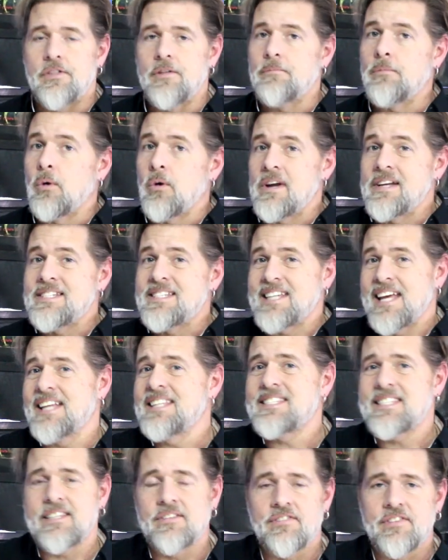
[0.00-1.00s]
The more
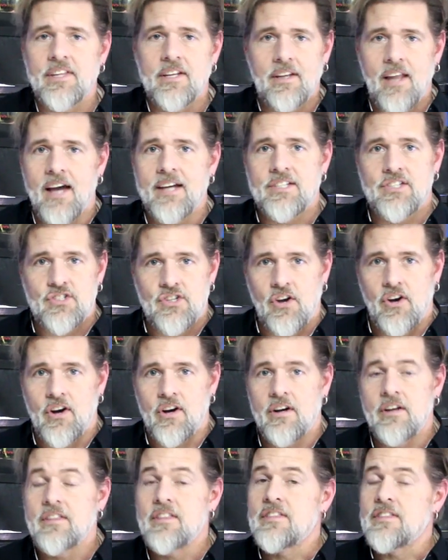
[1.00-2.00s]
intensive the lights
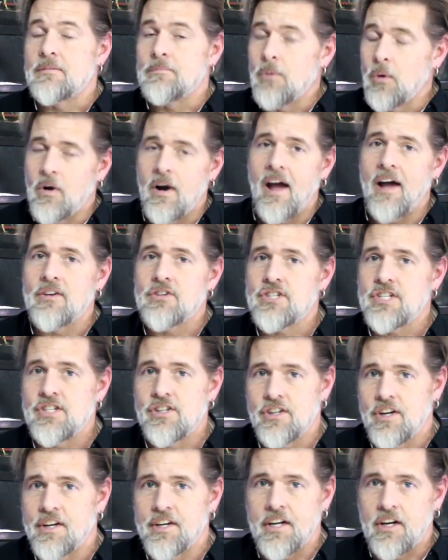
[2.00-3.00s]
are, the more algae
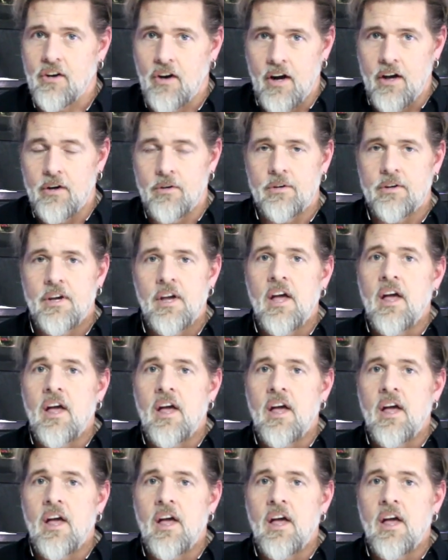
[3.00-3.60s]
you're going to grow.